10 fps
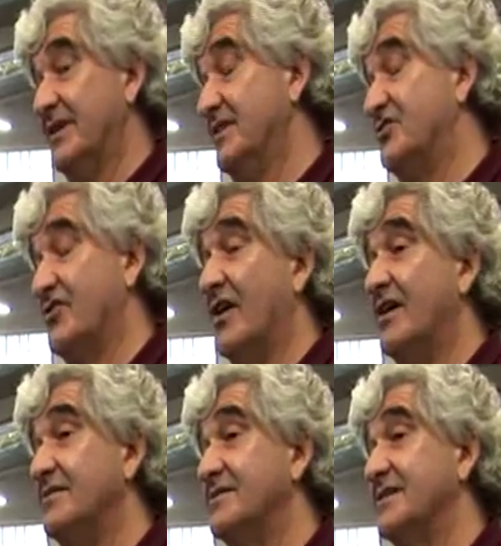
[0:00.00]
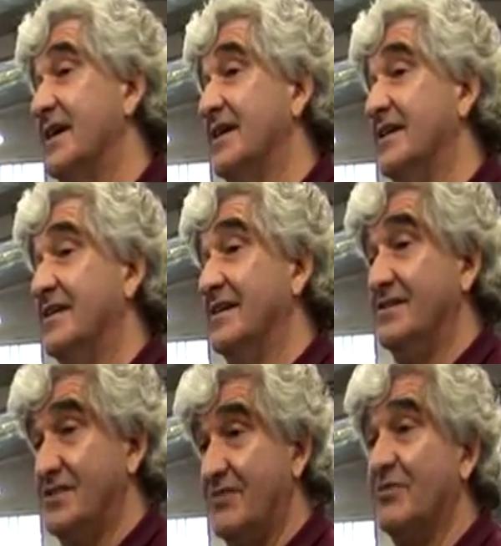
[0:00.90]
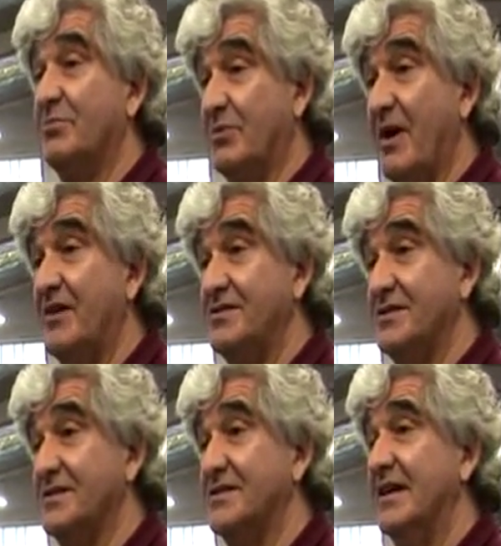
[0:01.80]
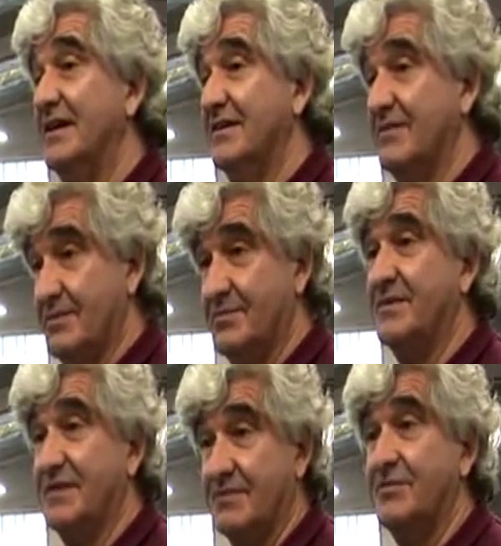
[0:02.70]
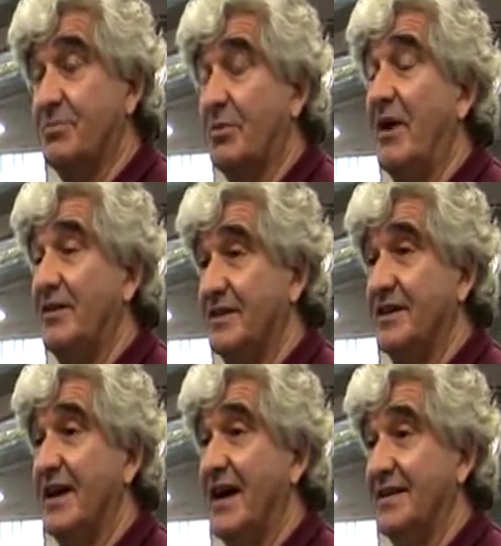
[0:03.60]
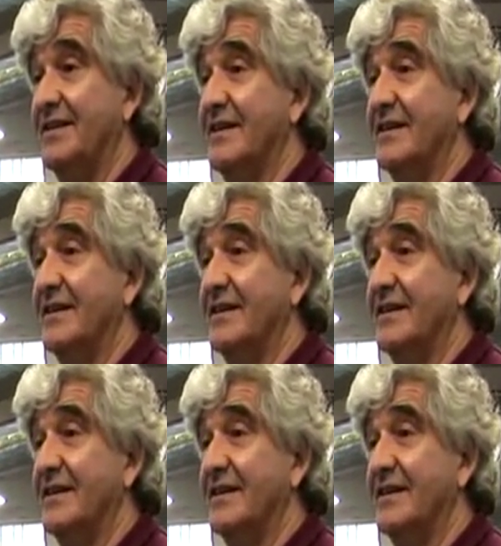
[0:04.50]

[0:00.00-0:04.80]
in trials and in general promotions uh, to, to promote the D8